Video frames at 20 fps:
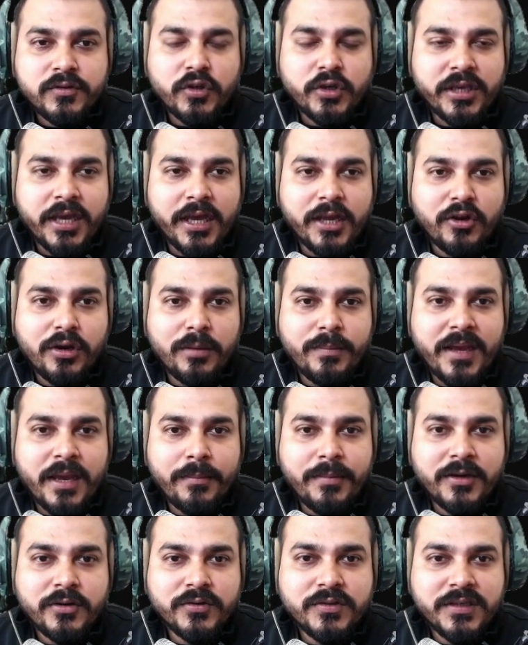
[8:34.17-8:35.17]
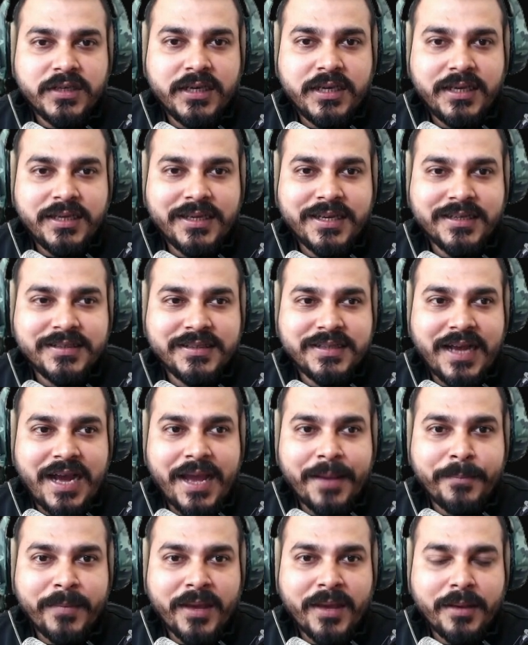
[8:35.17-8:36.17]
so here you'll be able to see, yes,
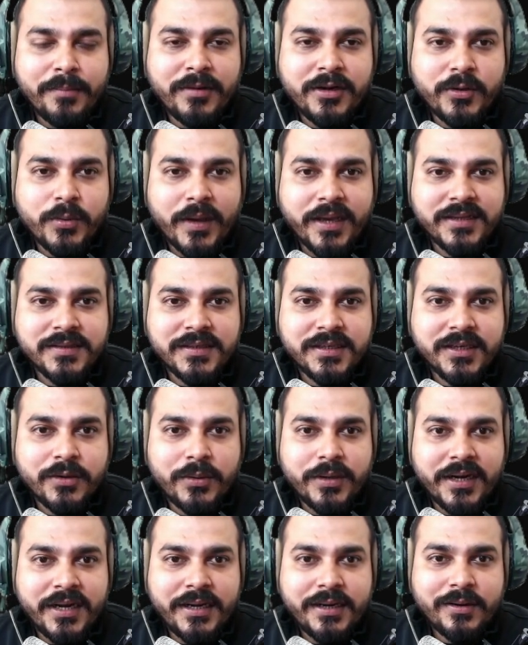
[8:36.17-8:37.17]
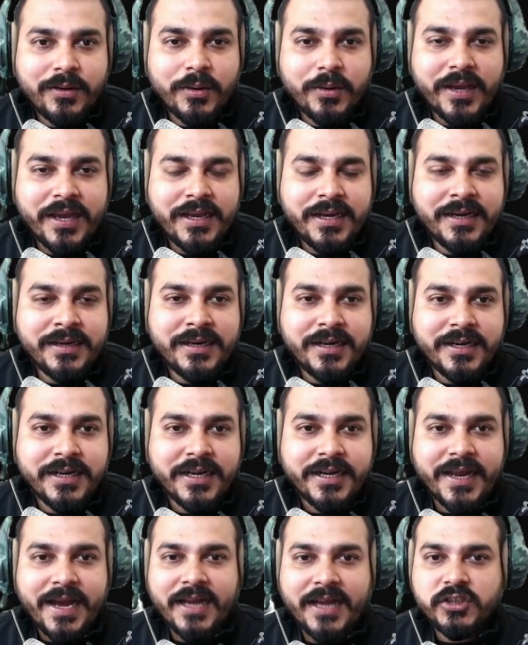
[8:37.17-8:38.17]
I'm able to execute it. Okay. In the
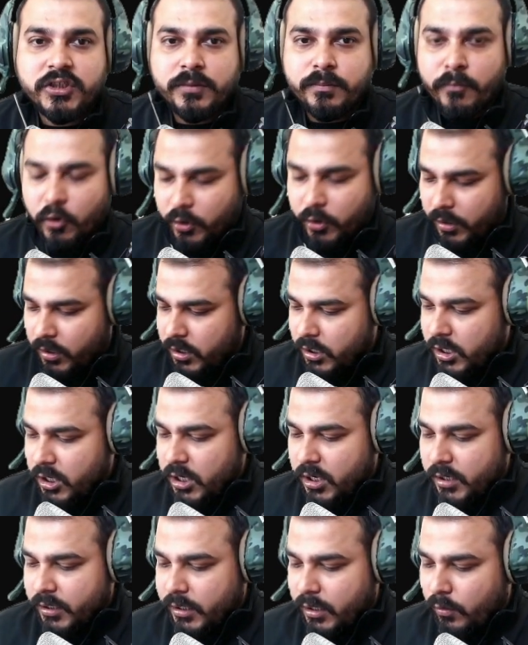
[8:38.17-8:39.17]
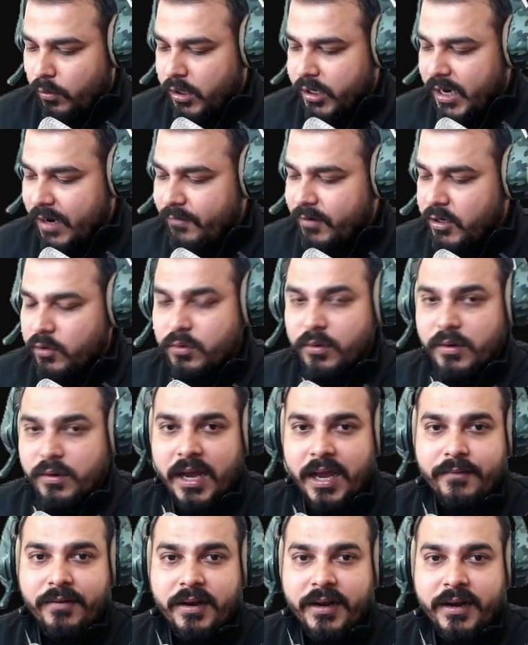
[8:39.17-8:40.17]
detached mode. Now what I will do,
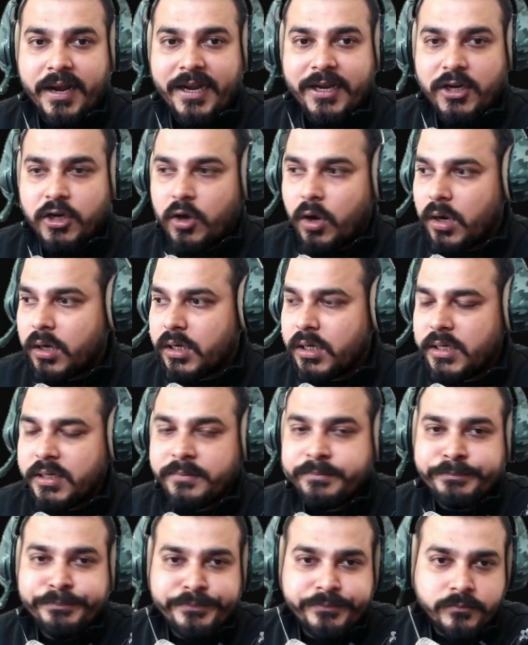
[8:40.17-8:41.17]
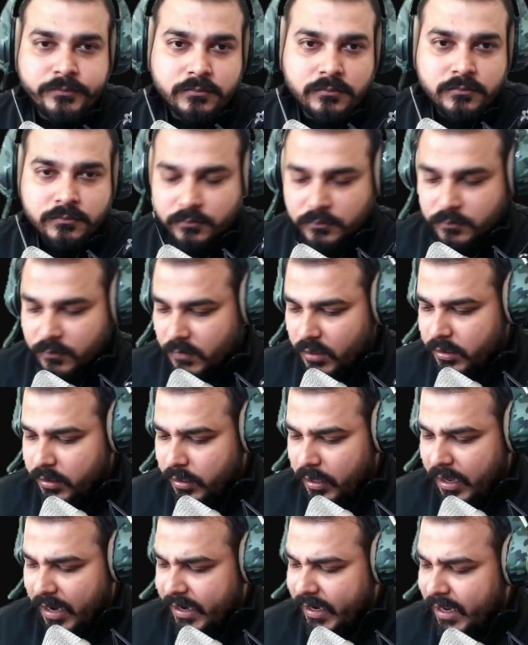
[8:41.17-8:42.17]
I will write Docker,
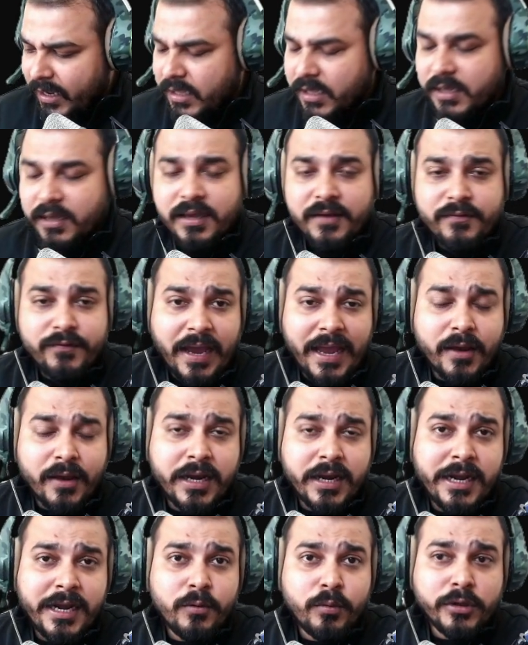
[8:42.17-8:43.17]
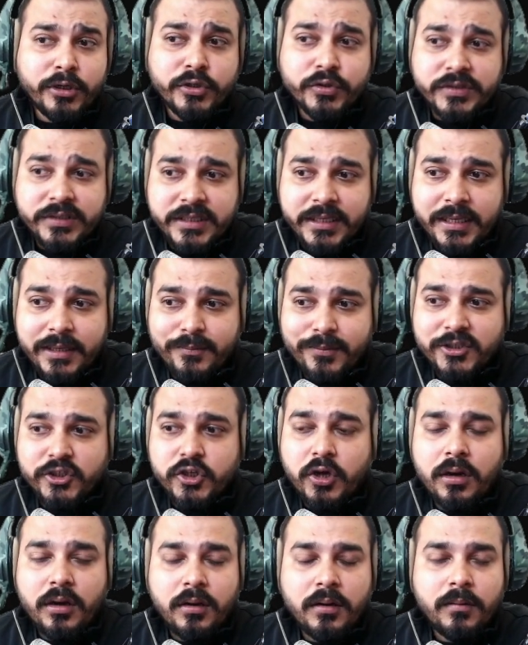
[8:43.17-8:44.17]
and if I really want to see
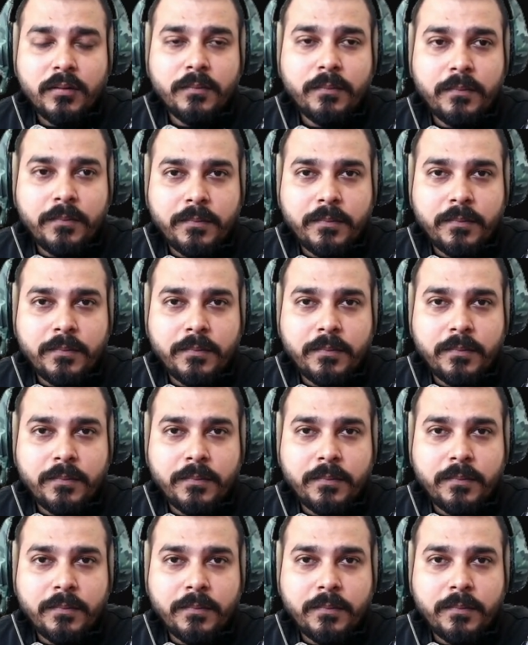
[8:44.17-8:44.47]
the